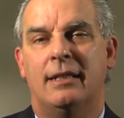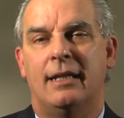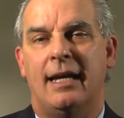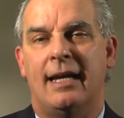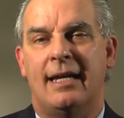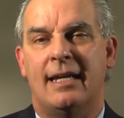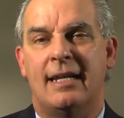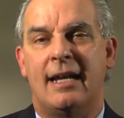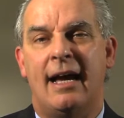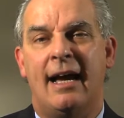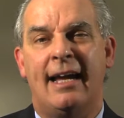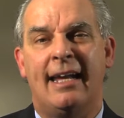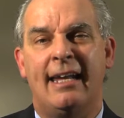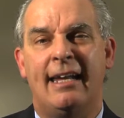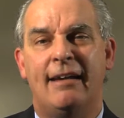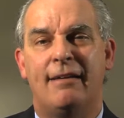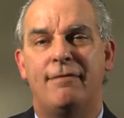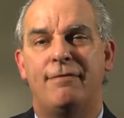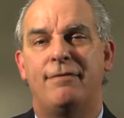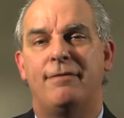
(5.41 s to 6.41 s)
and I
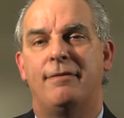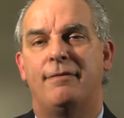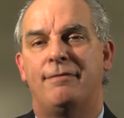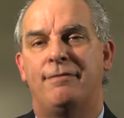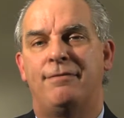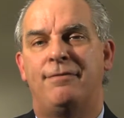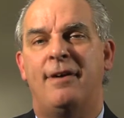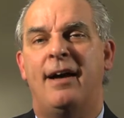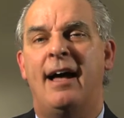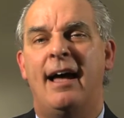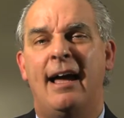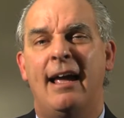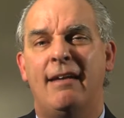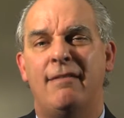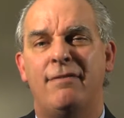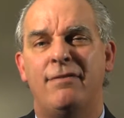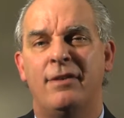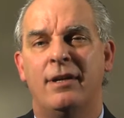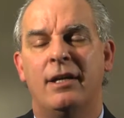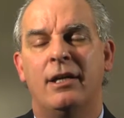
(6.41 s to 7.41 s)
have
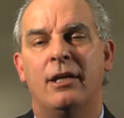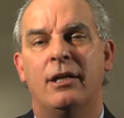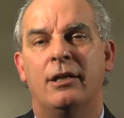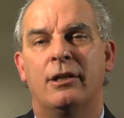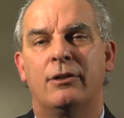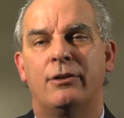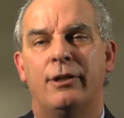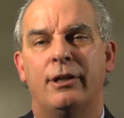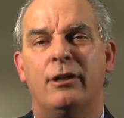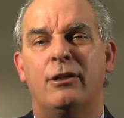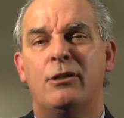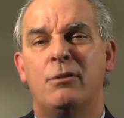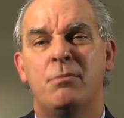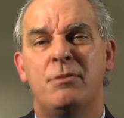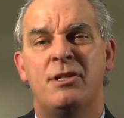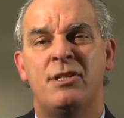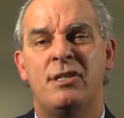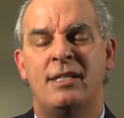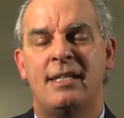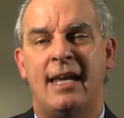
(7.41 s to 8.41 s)
5 critical
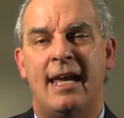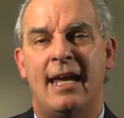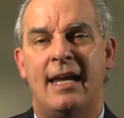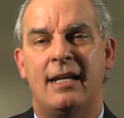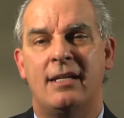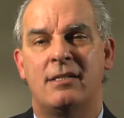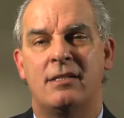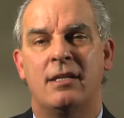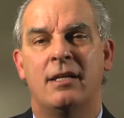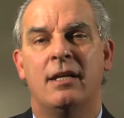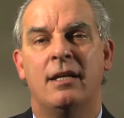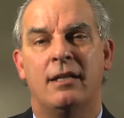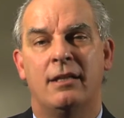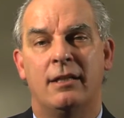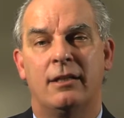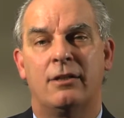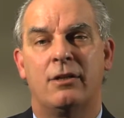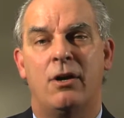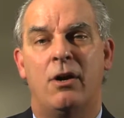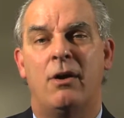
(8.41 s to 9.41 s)
mistakes
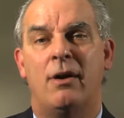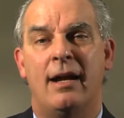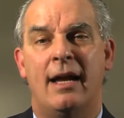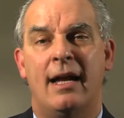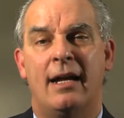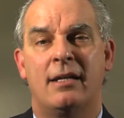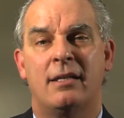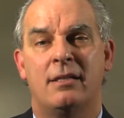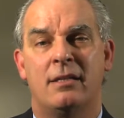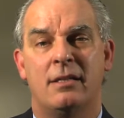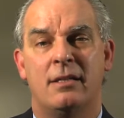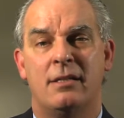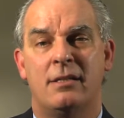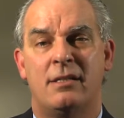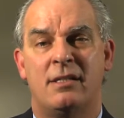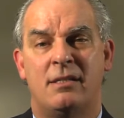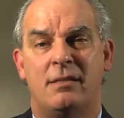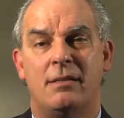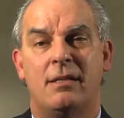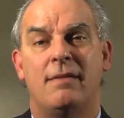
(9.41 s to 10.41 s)
that car
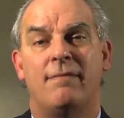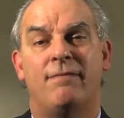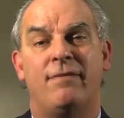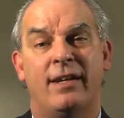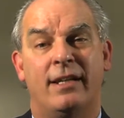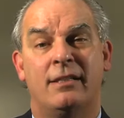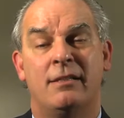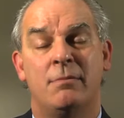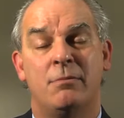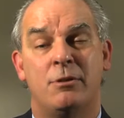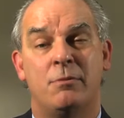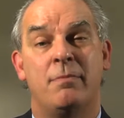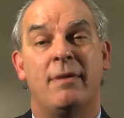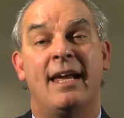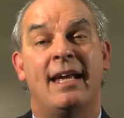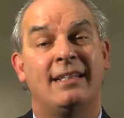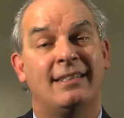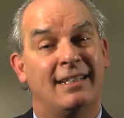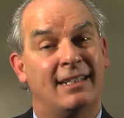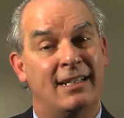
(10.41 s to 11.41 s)
accident victims
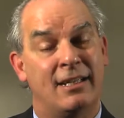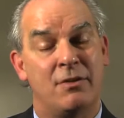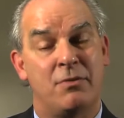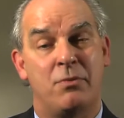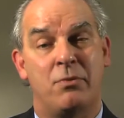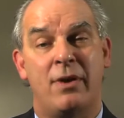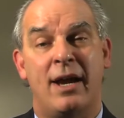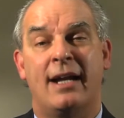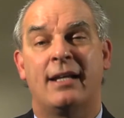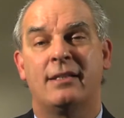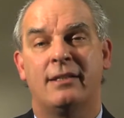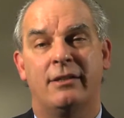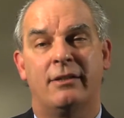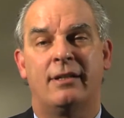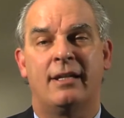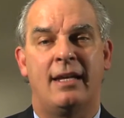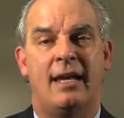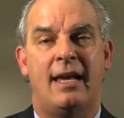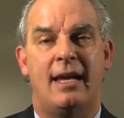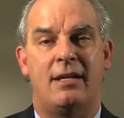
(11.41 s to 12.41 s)
make that can wreck their
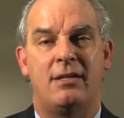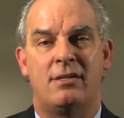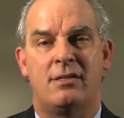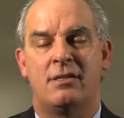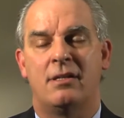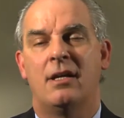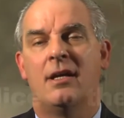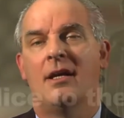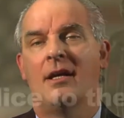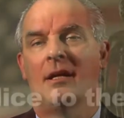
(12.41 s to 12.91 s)
case.